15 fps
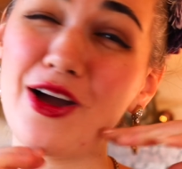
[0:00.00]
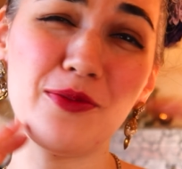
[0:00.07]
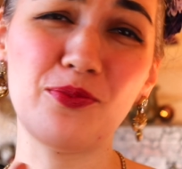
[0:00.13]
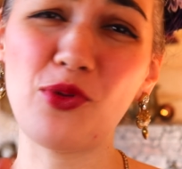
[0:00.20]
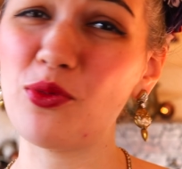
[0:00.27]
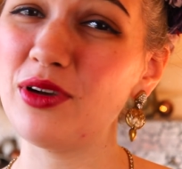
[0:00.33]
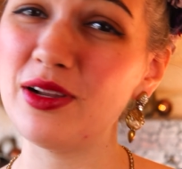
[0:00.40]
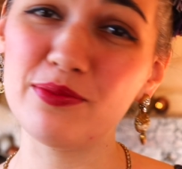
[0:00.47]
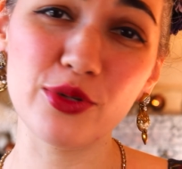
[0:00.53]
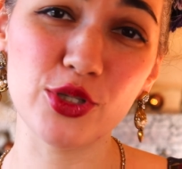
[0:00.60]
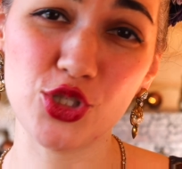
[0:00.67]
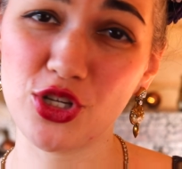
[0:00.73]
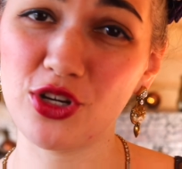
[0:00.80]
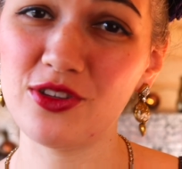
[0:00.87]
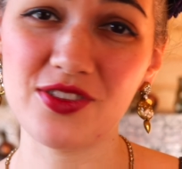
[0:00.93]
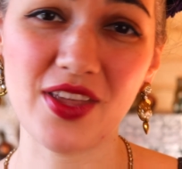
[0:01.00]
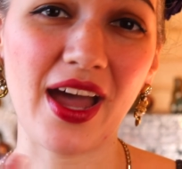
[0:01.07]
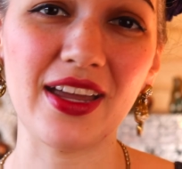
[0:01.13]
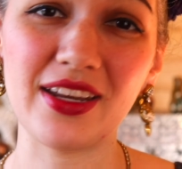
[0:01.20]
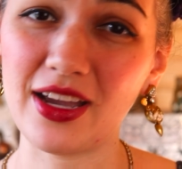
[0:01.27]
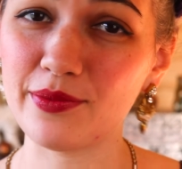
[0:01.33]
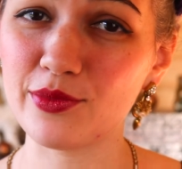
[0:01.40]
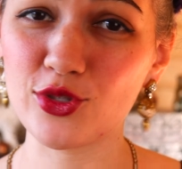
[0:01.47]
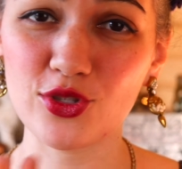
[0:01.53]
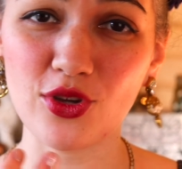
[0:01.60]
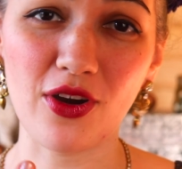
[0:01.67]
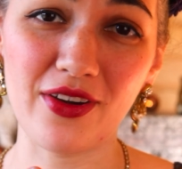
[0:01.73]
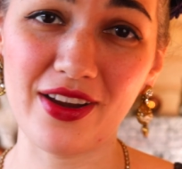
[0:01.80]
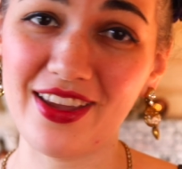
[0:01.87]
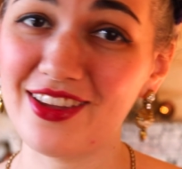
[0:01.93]
I probably butchered that, I'm
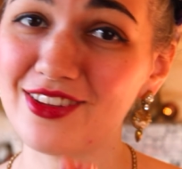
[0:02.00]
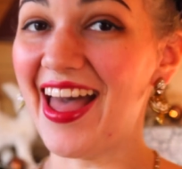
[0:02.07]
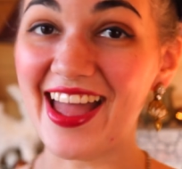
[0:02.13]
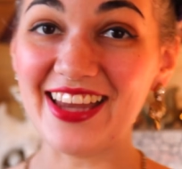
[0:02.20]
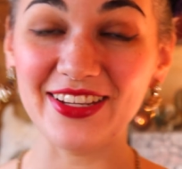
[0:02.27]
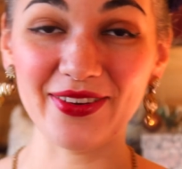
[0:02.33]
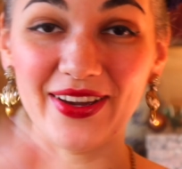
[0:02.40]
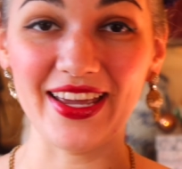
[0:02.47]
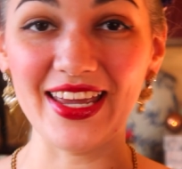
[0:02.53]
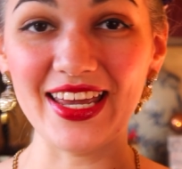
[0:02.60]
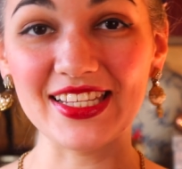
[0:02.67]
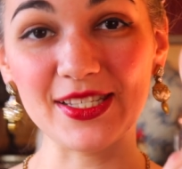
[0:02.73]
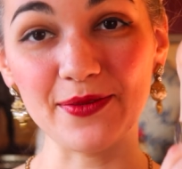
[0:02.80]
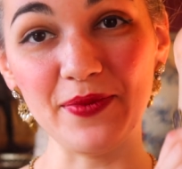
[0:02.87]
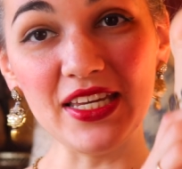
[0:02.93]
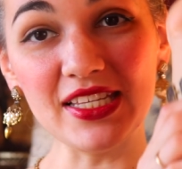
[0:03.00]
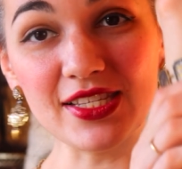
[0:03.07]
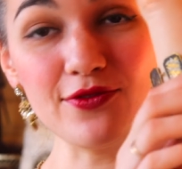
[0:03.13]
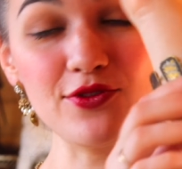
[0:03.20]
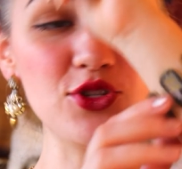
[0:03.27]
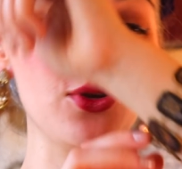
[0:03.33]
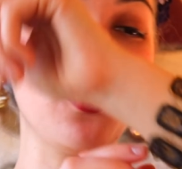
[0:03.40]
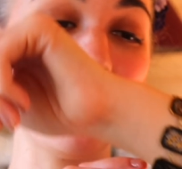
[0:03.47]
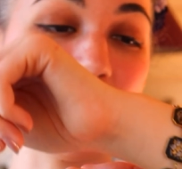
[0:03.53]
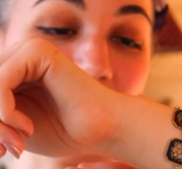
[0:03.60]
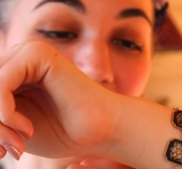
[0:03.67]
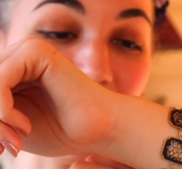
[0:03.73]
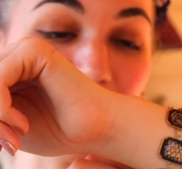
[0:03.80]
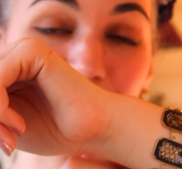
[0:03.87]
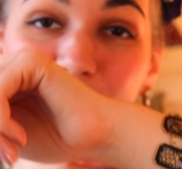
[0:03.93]
sorry. Anyway, it's a piece of
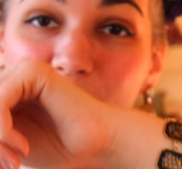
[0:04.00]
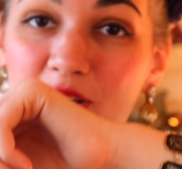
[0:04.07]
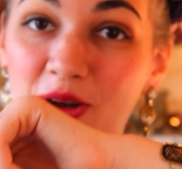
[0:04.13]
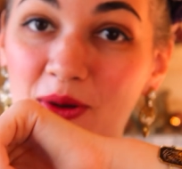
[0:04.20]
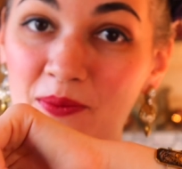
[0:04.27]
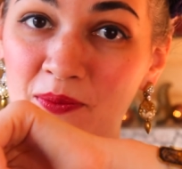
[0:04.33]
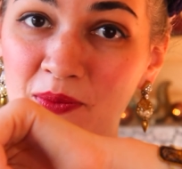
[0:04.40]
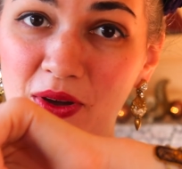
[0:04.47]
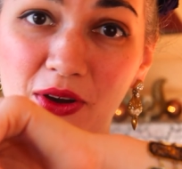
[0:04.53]
jewelry from